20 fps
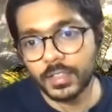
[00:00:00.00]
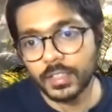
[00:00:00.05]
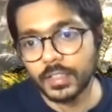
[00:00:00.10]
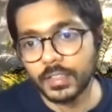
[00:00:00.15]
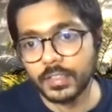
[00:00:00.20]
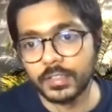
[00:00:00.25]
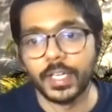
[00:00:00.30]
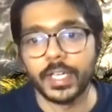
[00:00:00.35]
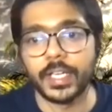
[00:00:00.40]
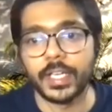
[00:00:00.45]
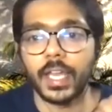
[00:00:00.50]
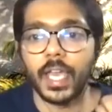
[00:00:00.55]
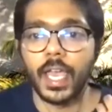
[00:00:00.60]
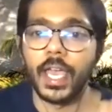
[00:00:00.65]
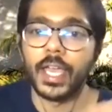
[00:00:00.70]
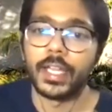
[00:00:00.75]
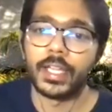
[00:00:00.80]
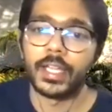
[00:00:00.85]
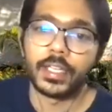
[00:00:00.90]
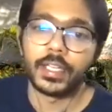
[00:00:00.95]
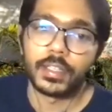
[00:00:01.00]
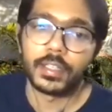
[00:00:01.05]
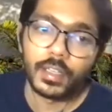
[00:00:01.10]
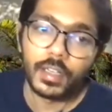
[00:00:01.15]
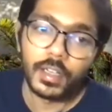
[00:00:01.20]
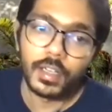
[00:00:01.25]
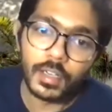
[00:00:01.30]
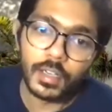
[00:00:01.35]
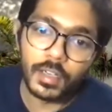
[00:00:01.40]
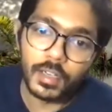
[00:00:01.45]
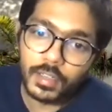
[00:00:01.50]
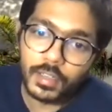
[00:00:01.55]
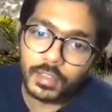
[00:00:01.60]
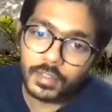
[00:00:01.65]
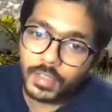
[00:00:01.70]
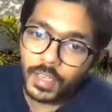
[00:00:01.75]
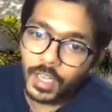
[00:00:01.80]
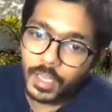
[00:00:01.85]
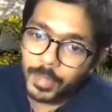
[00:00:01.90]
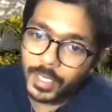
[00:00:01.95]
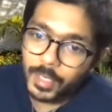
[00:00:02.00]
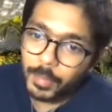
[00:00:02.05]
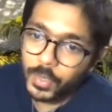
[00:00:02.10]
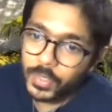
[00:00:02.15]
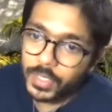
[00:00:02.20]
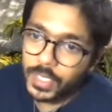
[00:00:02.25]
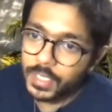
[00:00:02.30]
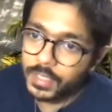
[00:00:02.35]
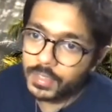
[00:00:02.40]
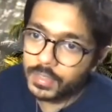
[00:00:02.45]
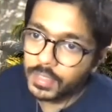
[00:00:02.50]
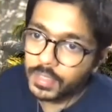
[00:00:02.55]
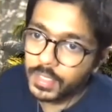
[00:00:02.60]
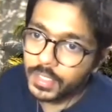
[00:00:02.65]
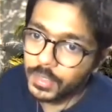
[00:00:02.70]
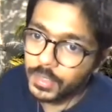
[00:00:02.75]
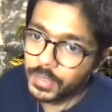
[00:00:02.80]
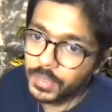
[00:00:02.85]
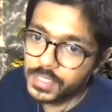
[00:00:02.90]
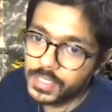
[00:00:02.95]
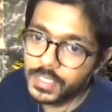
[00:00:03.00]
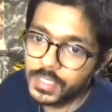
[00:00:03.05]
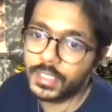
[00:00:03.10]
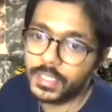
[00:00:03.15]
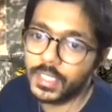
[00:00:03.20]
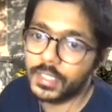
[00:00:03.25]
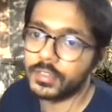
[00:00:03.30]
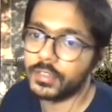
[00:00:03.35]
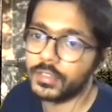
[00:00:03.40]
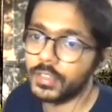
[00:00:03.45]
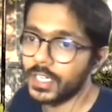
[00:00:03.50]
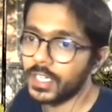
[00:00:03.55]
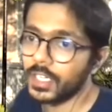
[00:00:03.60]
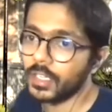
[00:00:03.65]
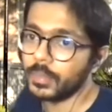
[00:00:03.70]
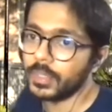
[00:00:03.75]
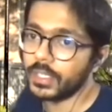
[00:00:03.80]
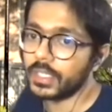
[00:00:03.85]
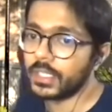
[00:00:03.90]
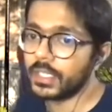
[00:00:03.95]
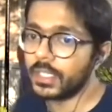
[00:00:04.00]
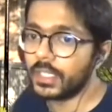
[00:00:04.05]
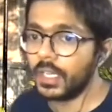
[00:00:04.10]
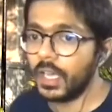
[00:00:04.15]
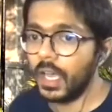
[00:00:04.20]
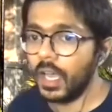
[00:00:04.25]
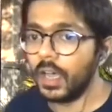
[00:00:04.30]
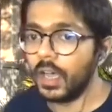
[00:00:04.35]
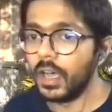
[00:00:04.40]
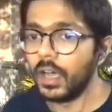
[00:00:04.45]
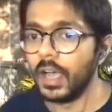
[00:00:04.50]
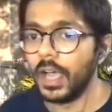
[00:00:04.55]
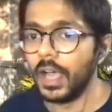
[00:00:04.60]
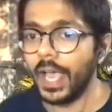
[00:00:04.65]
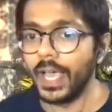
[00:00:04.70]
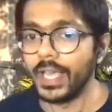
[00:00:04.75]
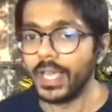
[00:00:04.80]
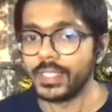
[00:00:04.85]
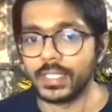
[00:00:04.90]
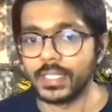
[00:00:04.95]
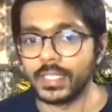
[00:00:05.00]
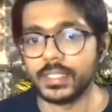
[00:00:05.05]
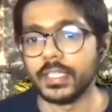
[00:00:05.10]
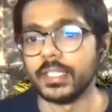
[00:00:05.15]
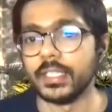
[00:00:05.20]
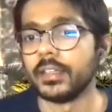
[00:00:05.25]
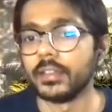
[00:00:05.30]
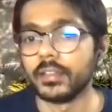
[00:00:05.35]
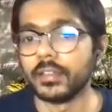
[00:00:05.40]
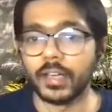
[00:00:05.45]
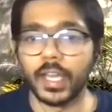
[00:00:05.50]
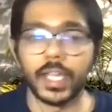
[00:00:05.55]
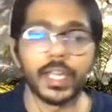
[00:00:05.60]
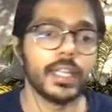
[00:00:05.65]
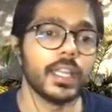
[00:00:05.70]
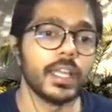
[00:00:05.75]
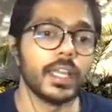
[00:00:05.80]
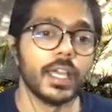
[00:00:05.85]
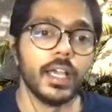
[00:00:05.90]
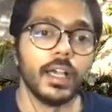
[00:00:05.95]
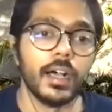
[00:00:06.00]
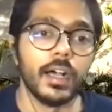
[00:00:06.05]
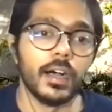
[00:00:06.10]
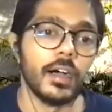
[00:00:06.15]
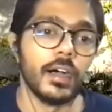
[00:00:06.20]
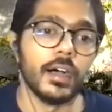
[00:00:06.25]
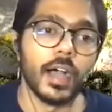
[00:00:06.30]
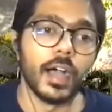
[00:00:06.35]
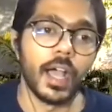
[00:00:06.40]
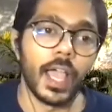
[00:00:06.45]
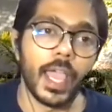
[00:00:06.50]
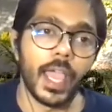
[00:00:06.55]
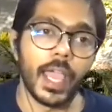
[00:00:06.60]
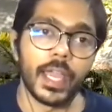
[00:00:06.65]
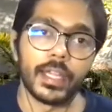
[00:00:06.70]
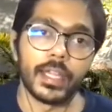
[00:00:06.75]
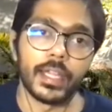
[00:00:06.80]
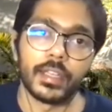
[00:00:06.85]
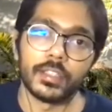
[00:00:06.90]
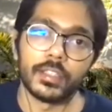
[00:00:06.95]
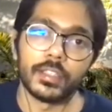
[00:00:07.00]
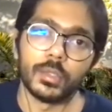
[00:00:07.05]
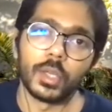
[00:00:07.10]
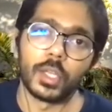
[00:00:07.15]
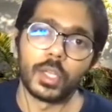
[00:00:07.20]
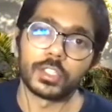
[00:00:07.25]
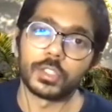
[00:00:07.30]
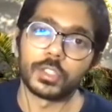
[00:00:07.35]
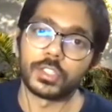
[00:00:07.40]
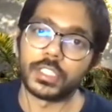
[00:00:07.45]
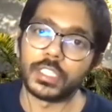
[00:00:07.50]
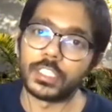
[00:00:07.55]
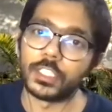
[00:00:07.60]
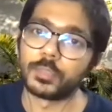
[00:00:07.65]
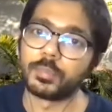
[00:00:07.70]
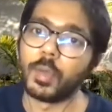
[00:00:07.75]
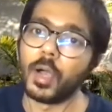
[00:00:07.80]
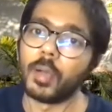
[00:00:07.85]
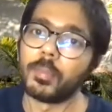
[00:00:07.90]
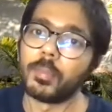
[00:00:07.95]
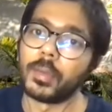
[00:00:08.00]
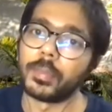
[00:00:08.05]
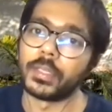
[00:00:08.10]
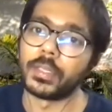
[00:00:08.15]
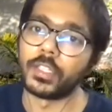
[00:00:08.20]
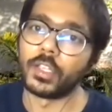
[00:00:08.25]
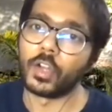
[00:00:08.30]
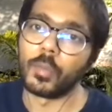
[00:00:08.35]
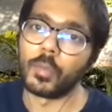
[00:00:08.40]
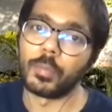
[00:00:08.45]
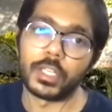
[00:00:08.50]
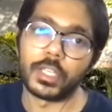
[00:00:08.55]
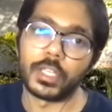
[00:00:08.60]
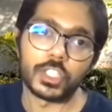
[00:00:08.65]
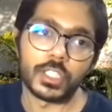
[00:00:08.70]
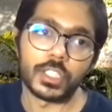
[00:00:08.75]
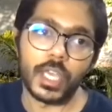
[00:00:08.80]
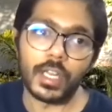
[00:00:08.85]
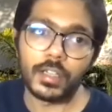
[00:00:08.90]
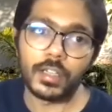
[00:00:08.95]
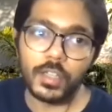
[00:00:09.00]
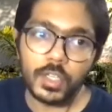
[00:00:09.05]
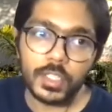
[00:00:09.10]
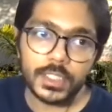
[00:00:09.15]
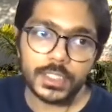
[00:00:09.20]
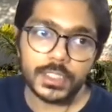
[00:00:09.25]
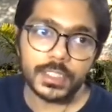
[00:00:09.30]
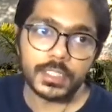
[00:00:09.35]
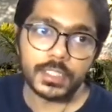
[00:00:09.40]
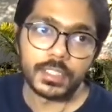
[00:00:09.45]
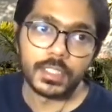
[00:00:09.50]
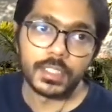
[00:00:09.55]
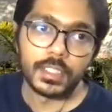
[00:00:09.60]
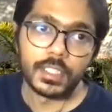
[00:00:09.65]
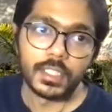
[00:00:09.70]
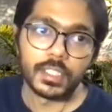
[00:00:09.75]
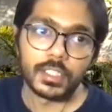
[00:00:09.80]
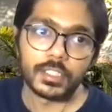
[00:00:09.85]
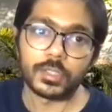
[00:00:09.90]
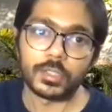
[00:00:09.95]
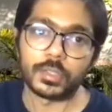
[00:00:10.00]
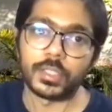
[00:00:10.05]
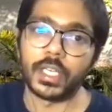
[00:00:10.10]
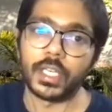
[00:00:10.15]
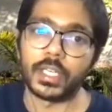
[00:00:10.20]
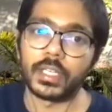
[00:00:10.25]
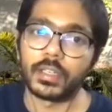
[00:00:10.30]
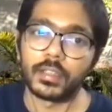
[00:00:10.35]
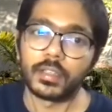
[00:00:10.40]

Right? And I made about 10, and you can see that the rate limit has exceeded, right? And you'll also see this pop up in your operation error logs, so that